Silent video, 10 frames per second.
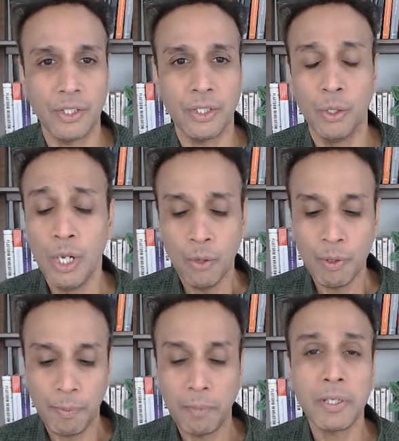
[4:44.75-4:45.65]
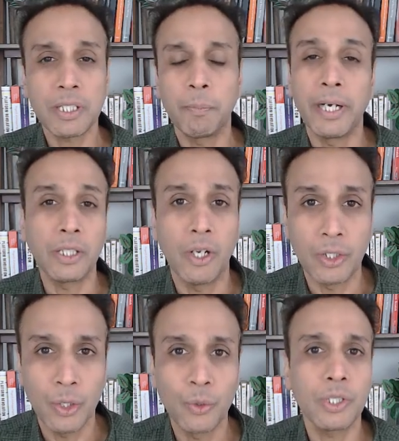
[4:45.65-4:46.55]
So we published the Python
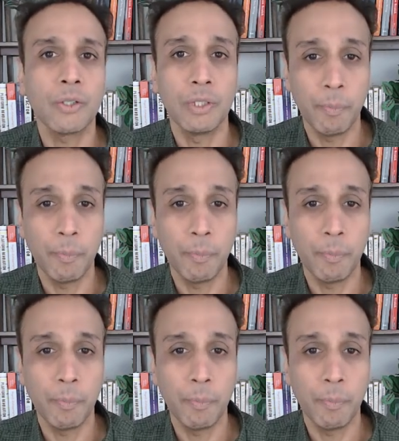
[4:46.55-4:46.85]
code. So the